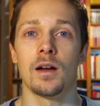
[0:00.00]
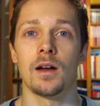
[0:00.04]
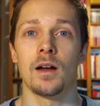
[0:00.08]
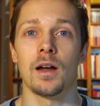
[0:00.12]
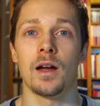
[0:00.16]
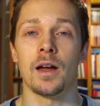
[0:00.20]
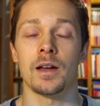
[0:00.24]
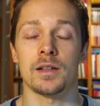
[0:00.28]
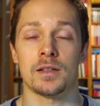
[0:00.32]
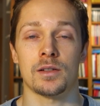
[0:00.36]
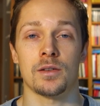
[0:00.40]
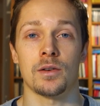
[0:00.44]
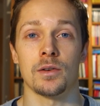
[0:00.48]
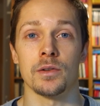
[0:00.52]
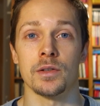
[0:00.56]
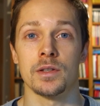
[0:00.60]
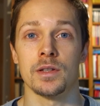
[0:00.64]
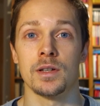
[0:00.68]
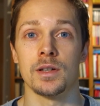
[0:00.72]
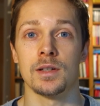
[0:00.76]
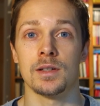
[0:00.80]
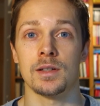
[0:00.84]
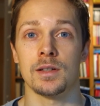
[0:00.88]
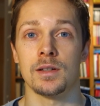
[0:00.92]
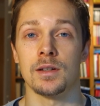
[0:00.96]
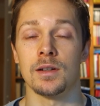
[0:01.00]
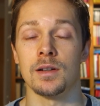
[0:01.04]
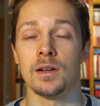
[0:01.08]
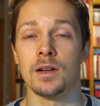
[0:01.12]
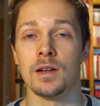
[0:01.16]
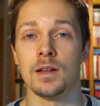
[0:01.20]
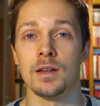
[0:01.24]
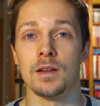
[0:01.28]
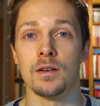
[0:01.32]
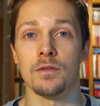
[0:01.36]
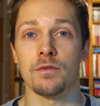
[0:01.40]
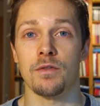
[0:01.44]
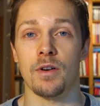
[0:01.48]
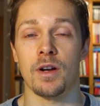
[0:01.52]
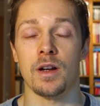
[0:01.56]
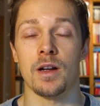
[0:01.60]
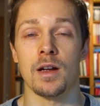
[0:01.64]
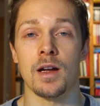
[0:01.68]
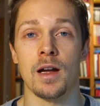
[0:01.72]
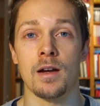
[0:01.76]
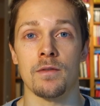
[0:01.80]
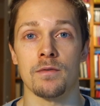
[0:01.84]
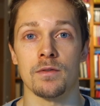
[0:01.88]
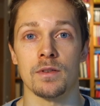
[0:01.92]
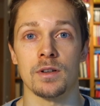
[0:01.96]
as consistently if I
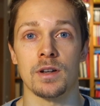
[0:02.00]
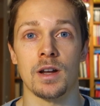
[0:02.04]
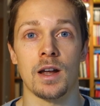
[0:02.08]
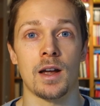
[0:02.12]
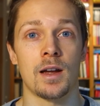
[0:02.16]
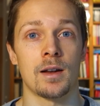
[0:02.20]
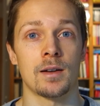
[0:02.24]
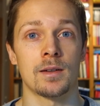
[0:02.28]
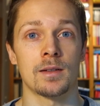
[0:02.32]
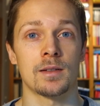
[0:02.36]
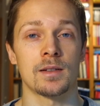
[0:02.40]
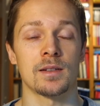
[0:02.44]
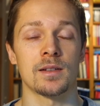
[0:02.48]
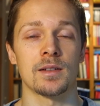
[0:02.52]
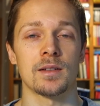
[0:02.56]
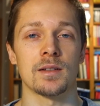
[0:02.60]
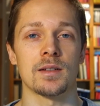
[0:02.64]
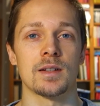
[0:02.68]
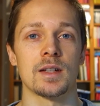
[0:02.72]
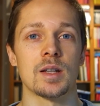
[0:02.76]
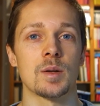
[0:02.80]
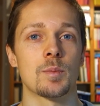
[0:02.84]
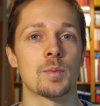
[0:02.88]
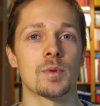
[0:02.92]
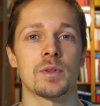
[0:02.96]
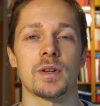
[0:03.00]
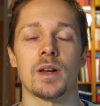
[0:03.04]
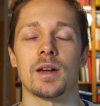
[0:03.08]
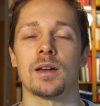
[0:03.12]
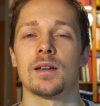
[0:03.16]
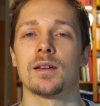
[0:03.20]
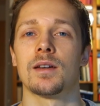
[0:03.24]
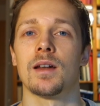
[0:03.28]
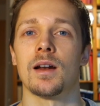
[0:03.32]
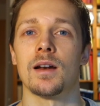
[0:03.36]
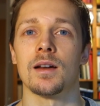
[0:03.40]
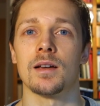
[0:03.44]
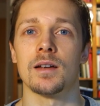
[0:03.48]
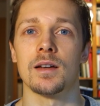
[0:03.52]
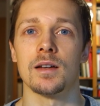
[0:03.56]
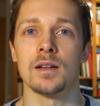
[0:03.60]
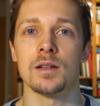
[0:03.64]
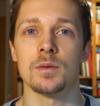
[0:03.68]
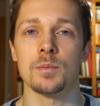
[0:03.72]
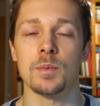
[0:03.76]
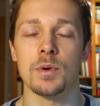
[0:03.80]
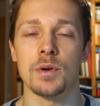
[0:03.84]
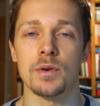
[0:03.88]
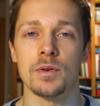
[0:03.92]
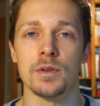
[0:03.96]
haven't had a deep psychedelic
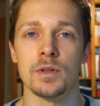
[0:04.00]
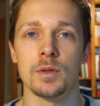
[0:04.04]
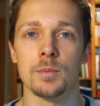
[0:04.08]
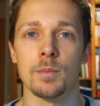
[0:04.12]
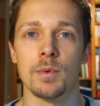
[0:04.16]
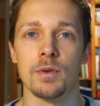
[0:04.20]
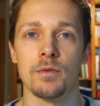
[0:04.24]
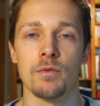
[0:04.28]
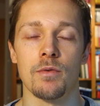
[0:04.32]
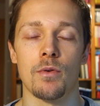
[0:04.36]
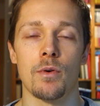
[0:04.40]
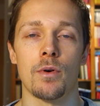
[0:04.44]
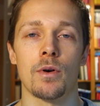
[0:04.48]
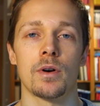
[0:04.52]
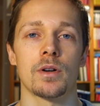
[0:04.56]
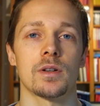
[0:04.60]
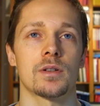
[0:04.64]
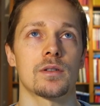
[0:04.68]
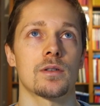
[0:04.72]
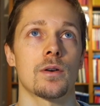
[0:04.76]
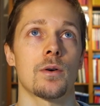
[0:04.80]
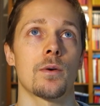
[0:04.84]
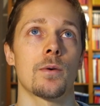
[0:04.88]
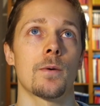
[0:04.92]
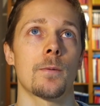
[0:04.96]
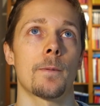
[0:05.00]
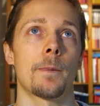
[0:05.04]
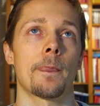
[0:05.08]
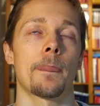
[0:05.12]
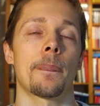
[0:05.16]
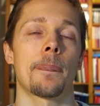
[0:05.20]
experience before. So